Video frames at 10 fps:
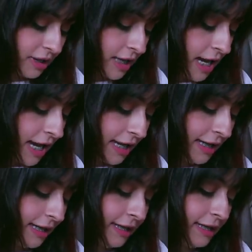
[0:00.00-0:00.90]
but
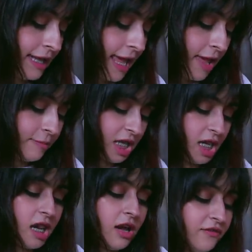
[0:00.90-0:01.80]
I am
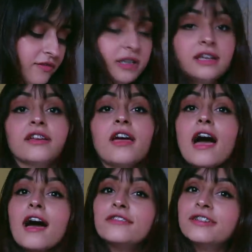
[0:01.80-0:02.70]
in love with
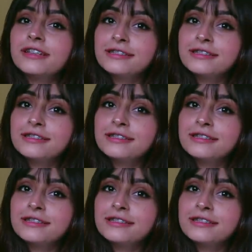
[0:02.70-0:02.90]
graphic